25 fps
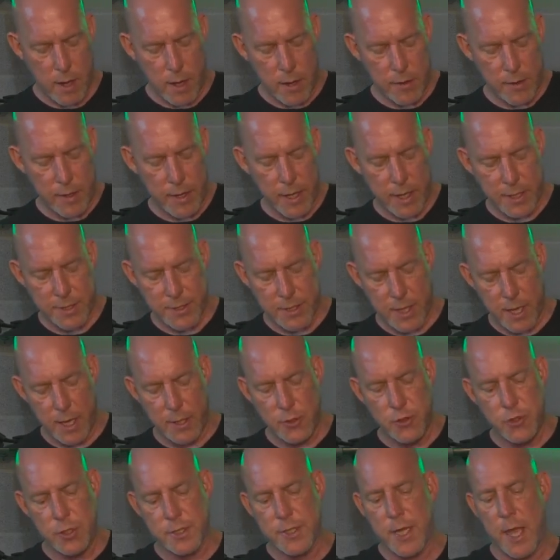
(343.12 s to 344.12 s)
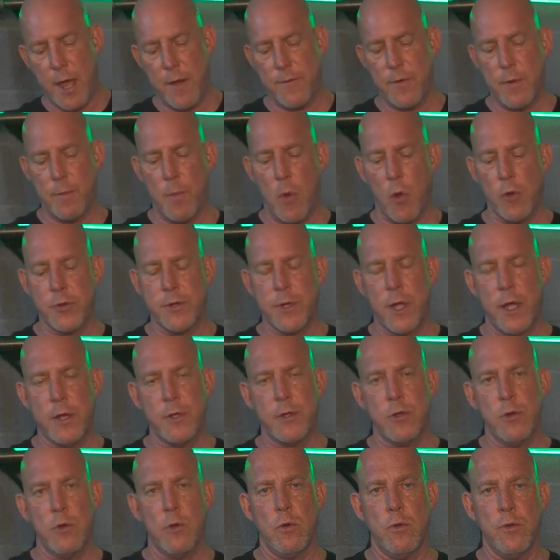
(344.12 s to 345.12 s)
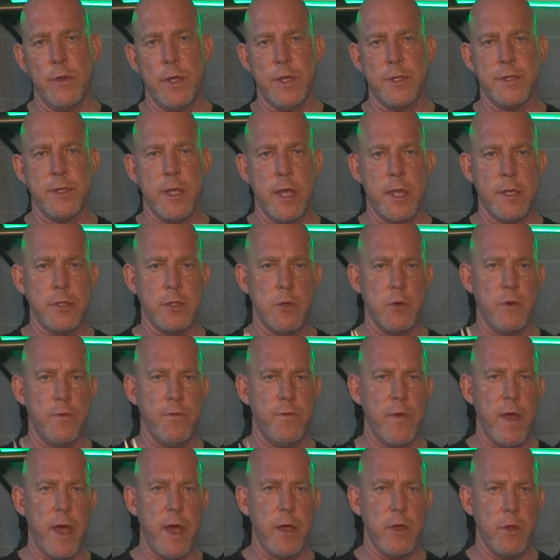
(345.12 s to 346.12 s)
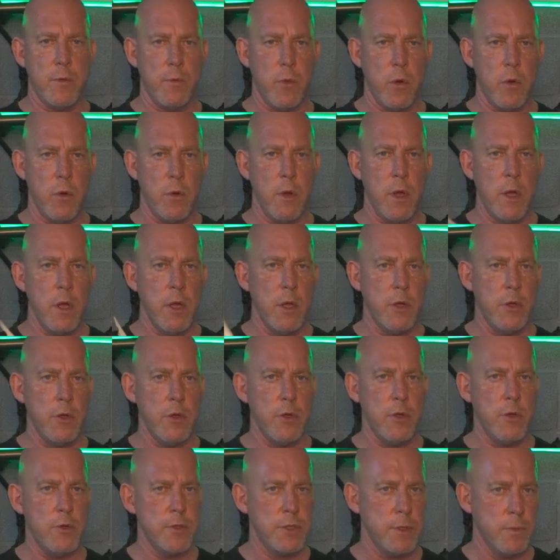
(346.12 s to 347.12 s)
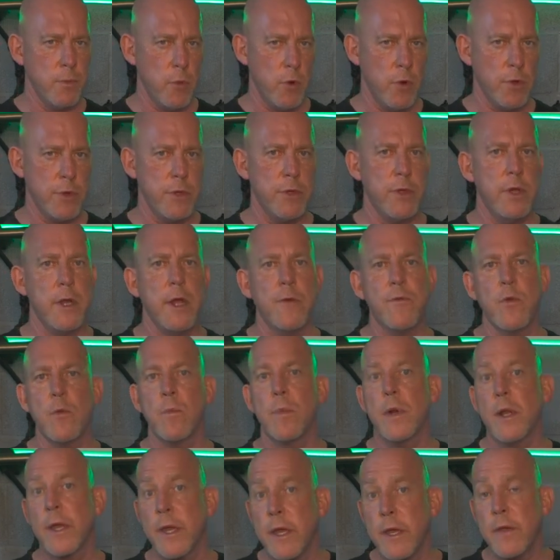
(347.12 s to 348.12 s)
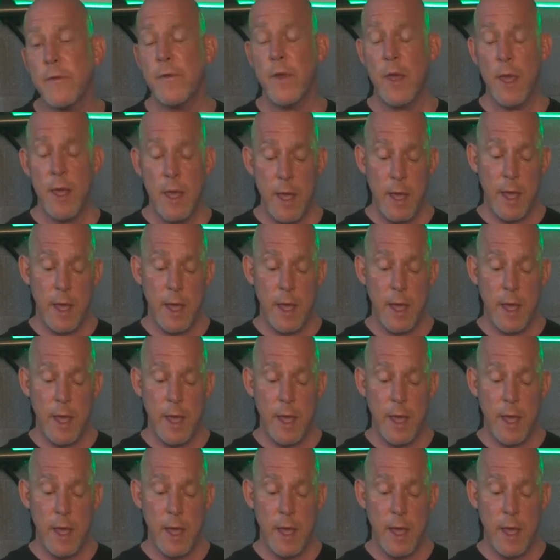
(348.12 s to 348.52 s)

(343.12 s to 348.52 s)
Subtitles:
The next thing is just having a multi-tool. These things are invaluable. You use them more than you'd ever believe.